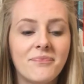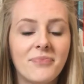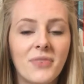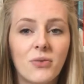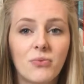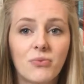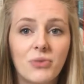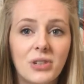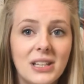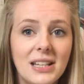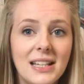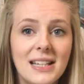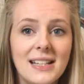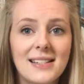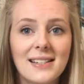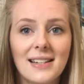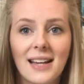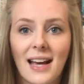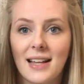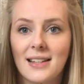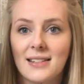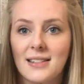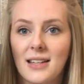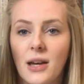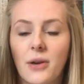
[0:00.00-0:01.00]
really
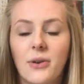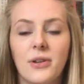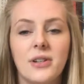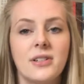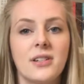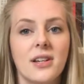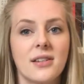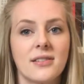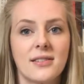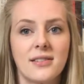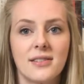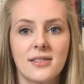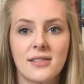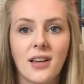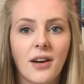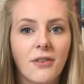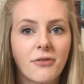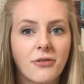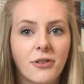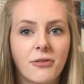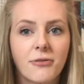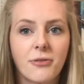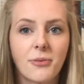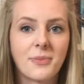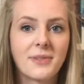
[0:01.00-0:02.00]
stands out. It doesn't
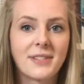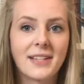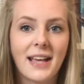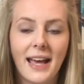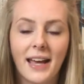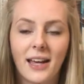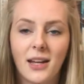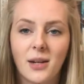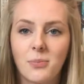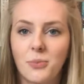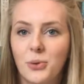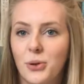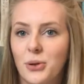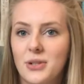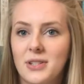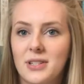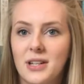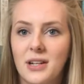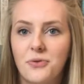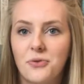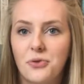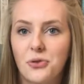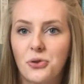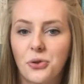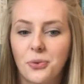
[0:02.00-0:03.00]
suffer from second book
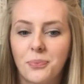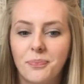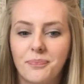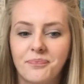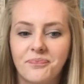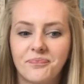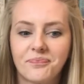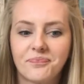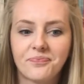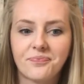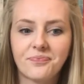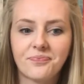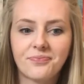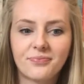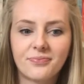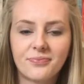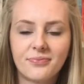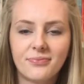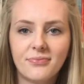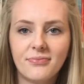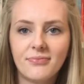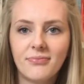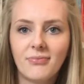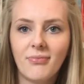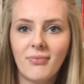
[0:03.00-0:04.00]
syndrome,
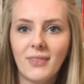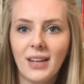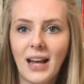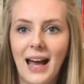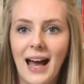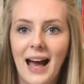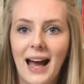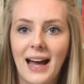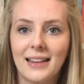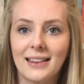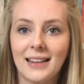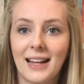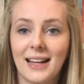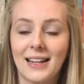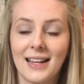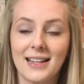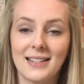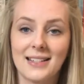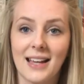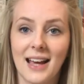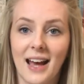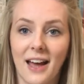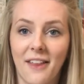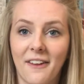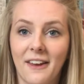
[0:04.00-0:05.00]
and like I
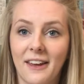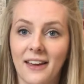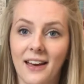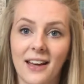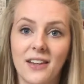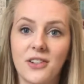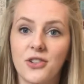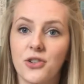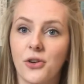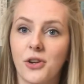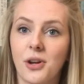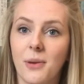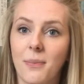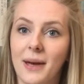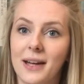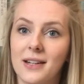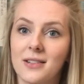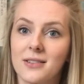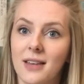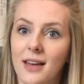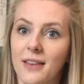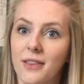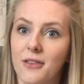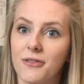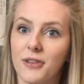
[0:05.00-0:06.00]
say, I think I enjoyed it better
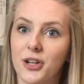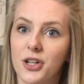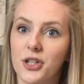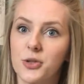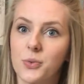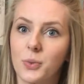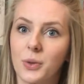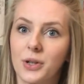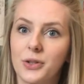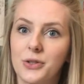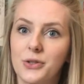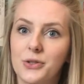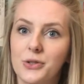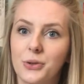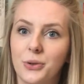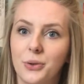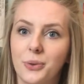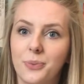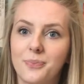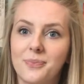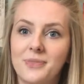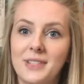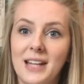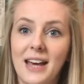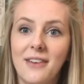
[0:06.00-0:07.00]
than the first one, so
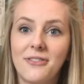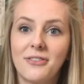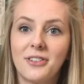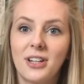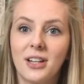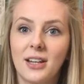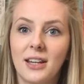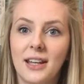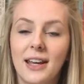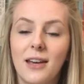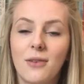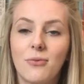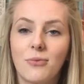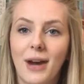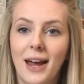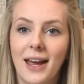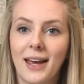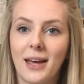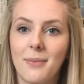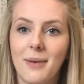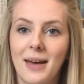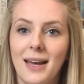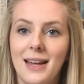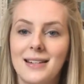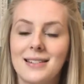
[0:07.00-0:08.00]
definitely
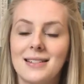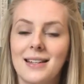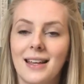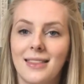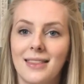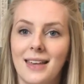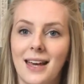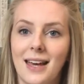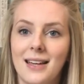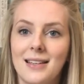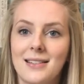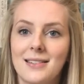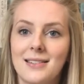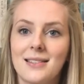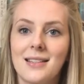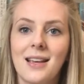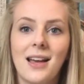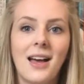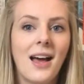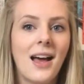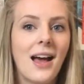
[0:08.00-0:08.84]
recommend this.